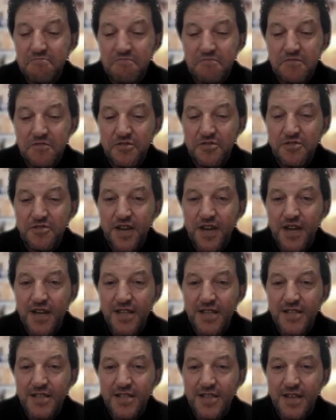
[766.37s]
your
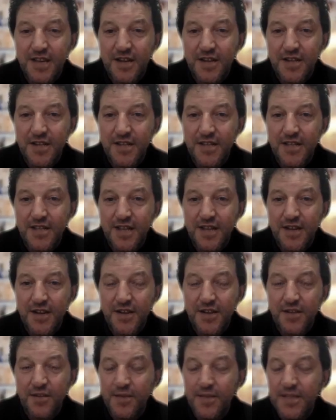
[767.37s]
rights are not
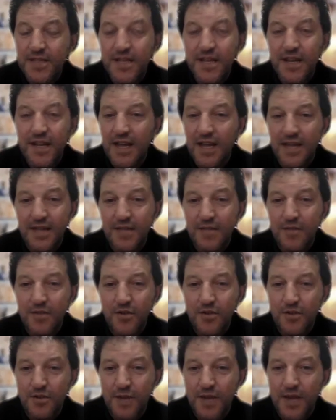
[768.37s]
argumental
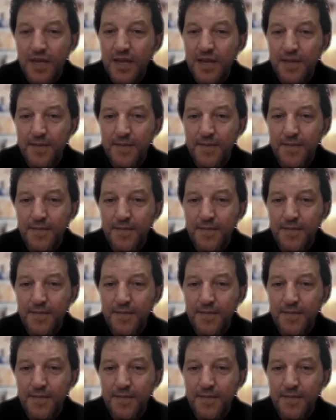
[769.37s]
anymore by him.